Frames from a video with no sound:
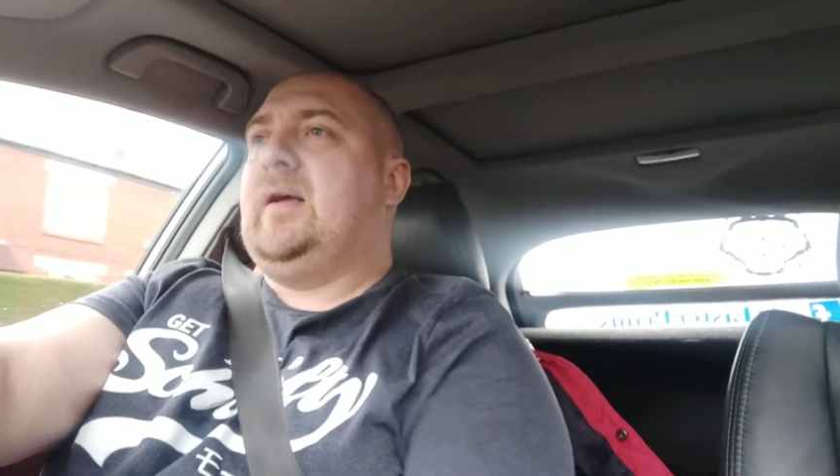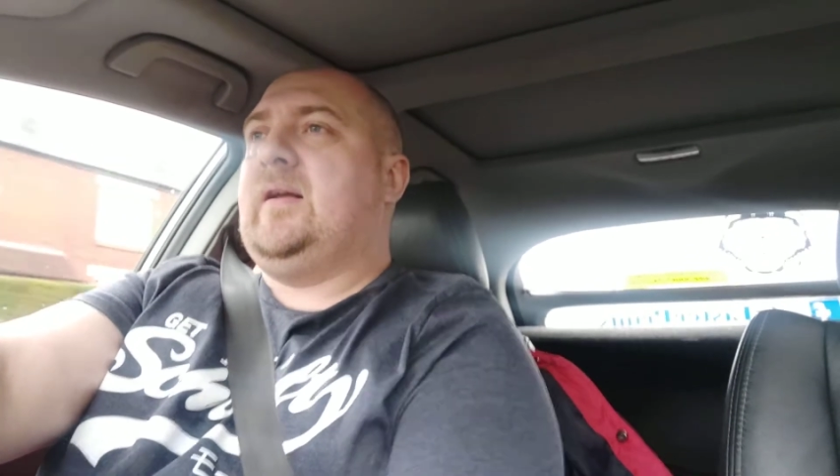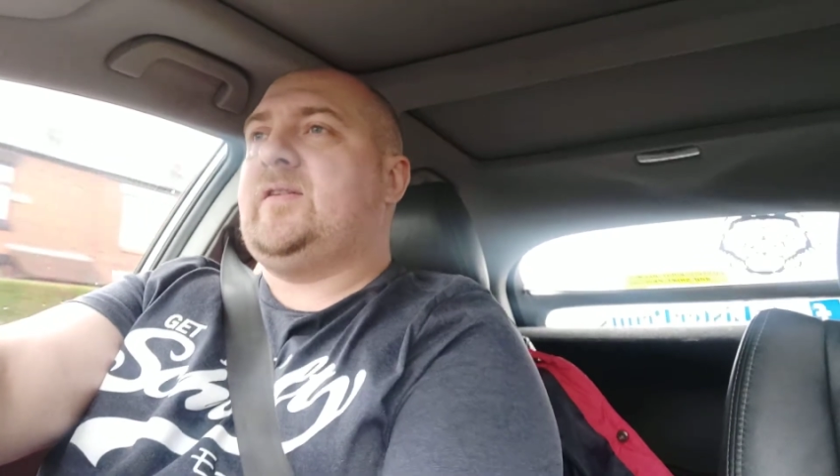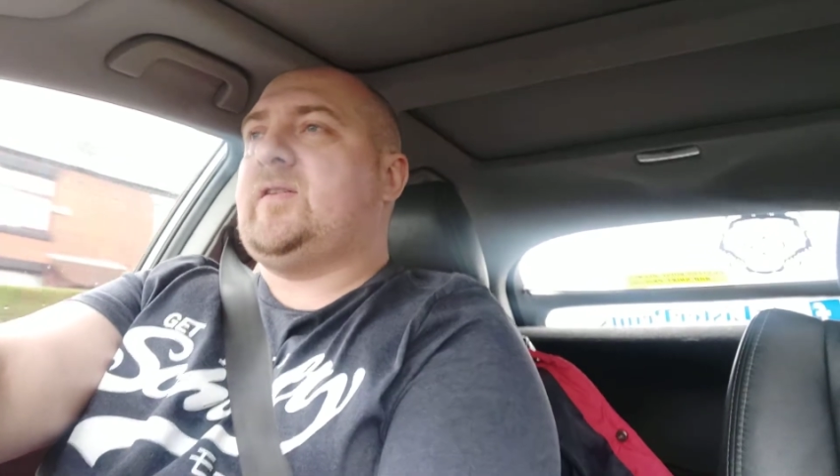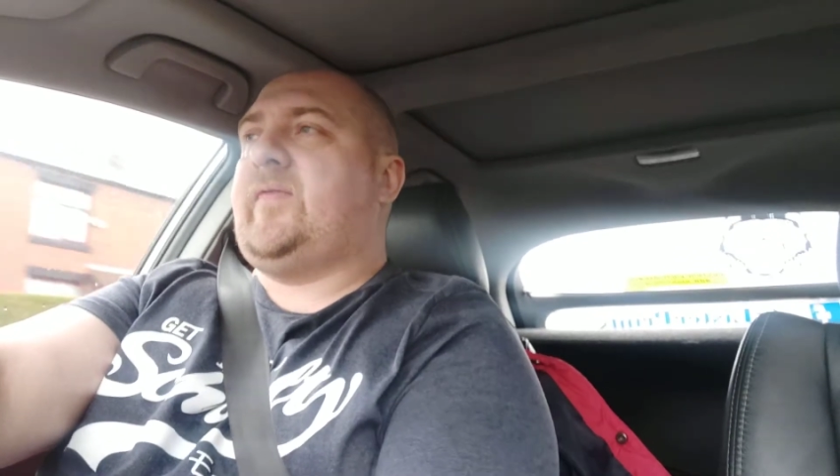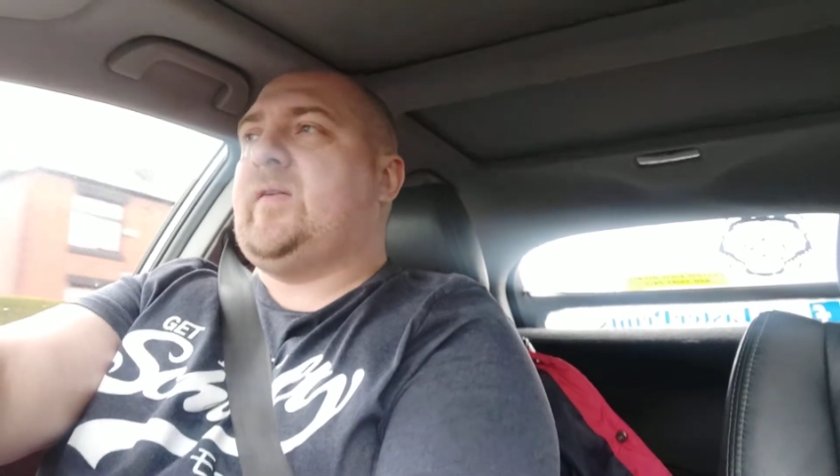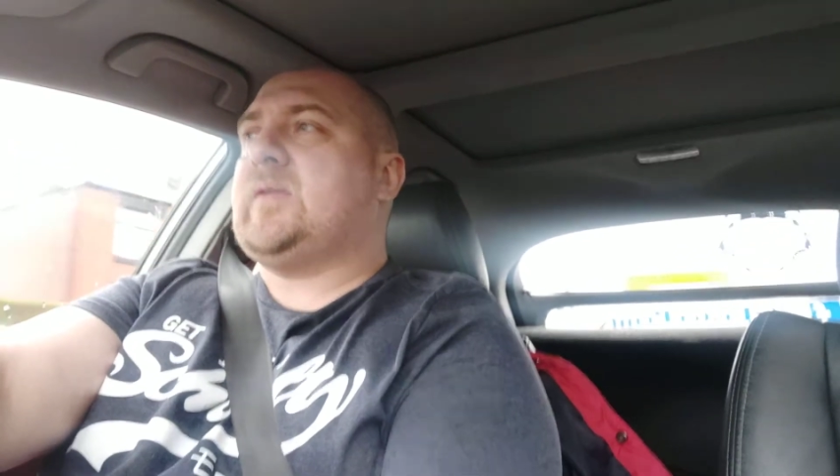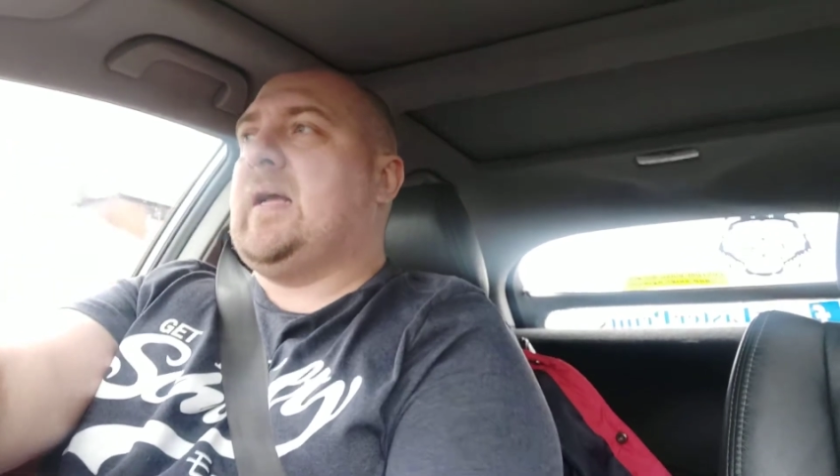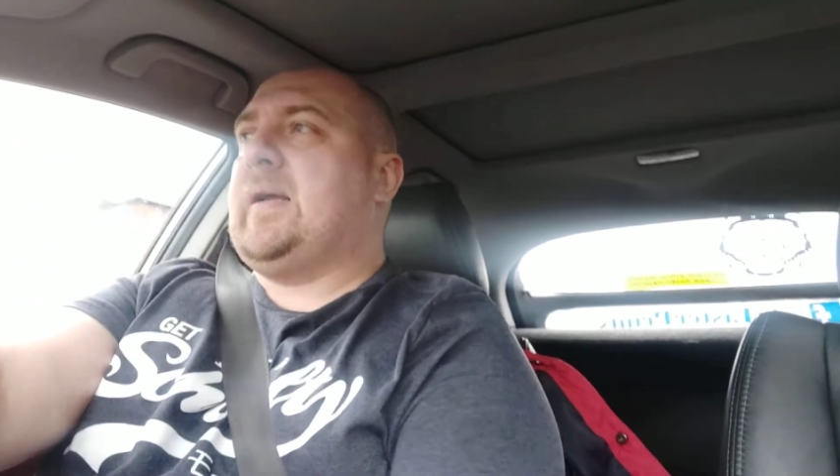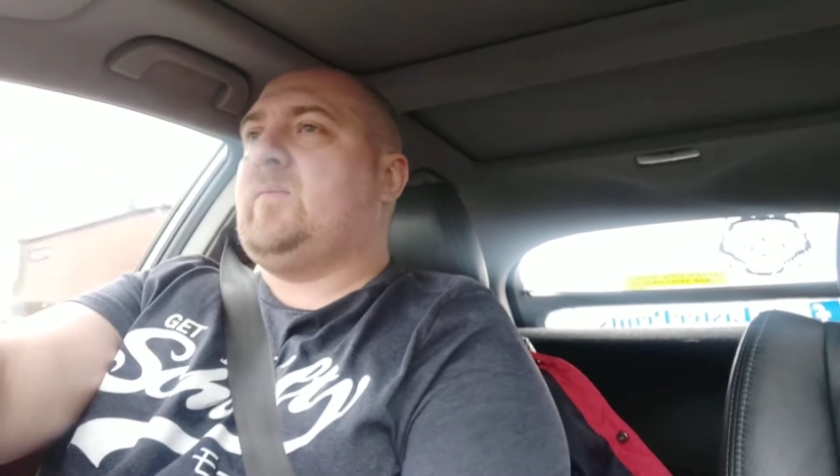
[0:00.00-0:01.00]
It just
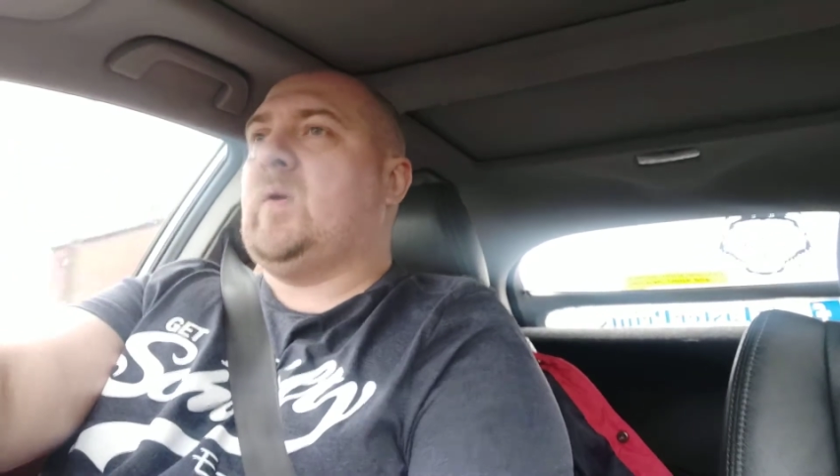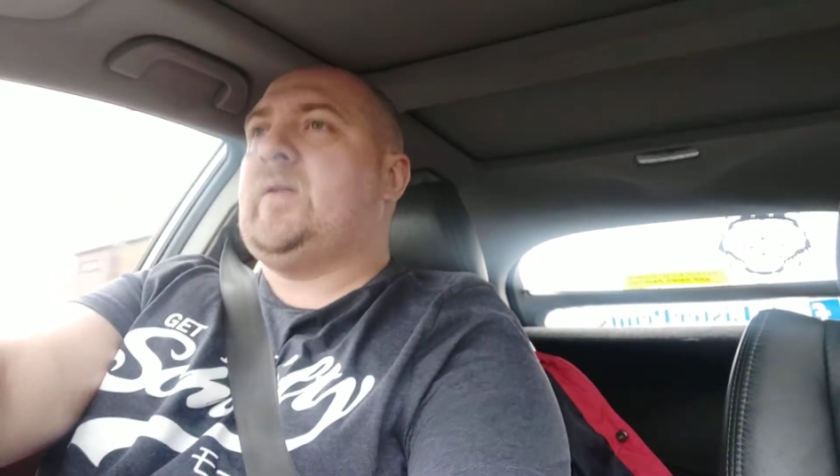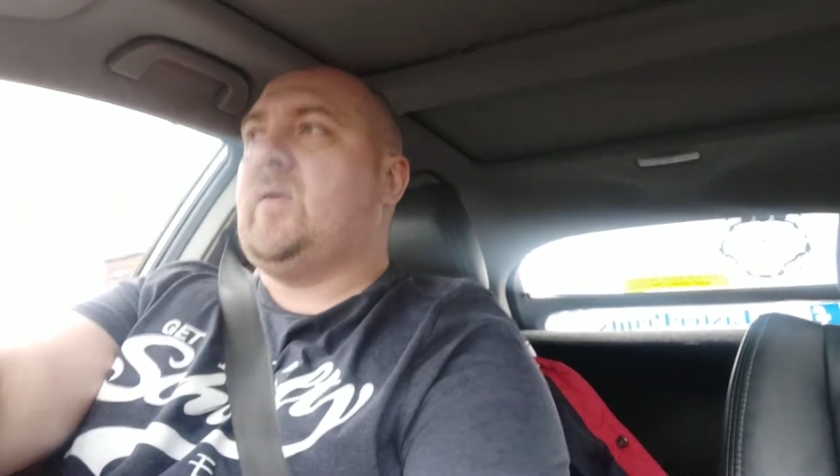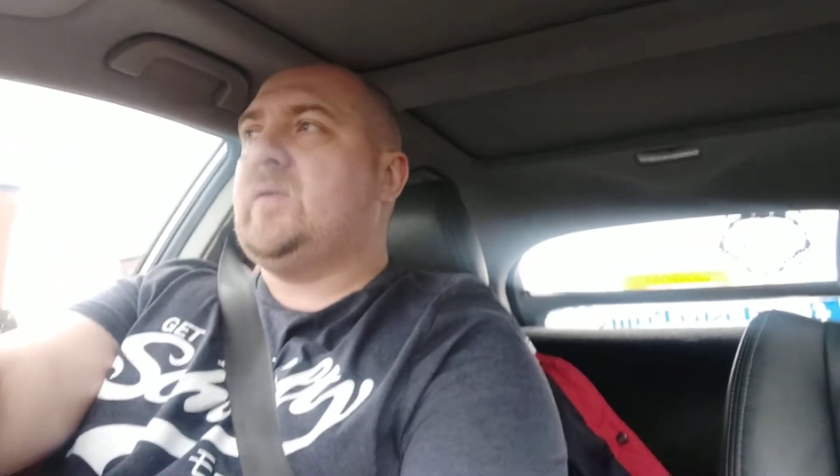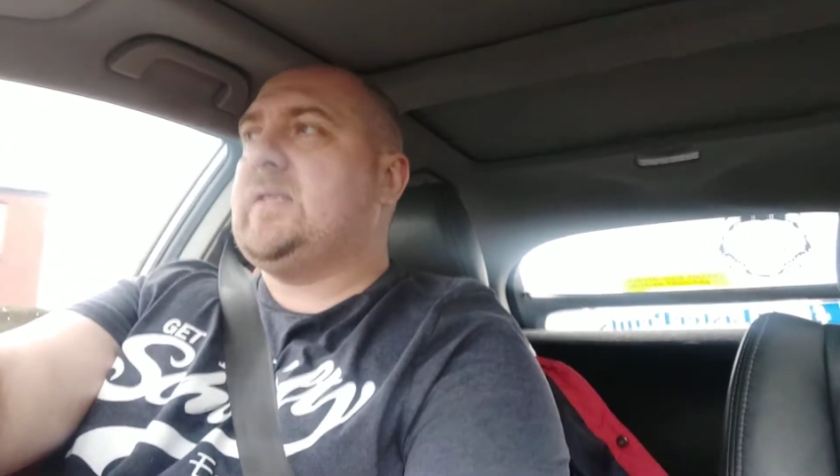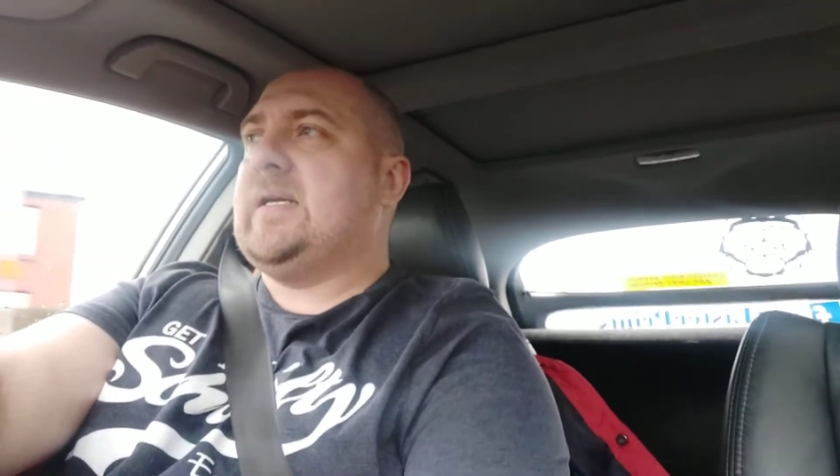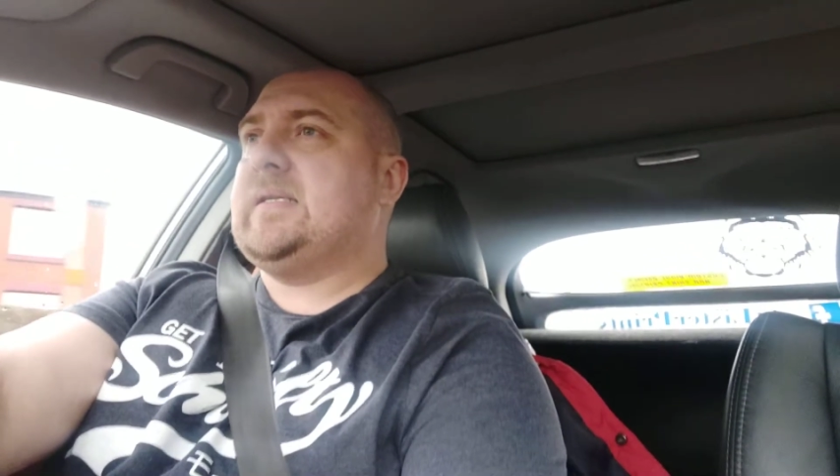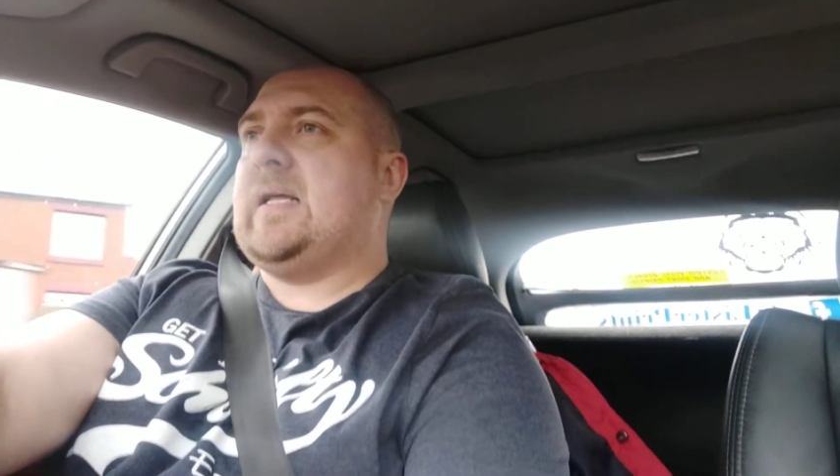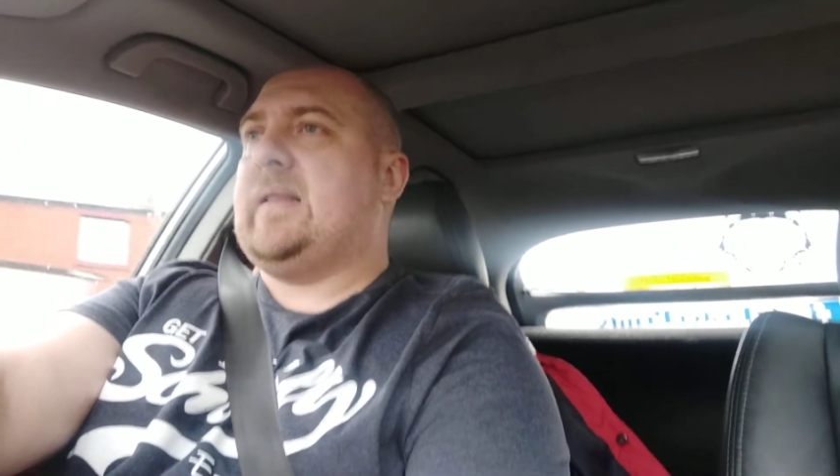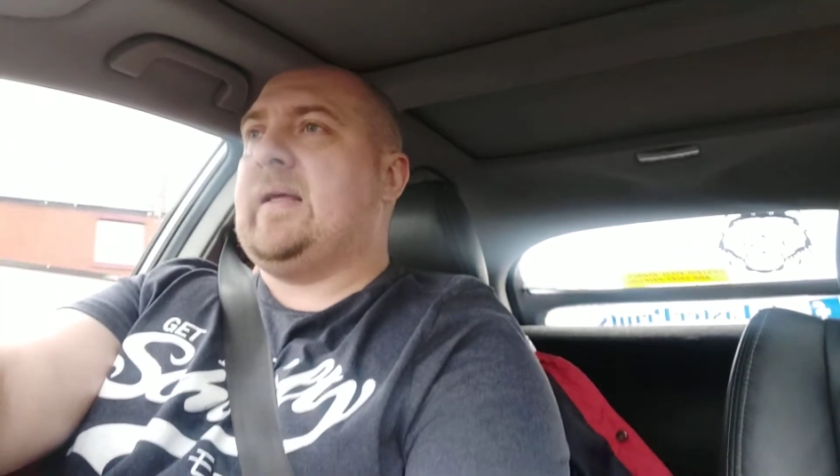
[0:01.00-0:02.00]
feels like one of those
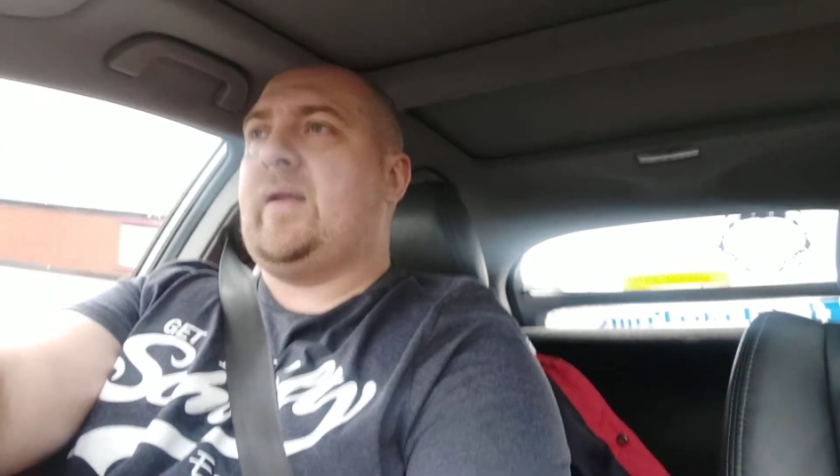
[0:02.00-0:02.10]
things that they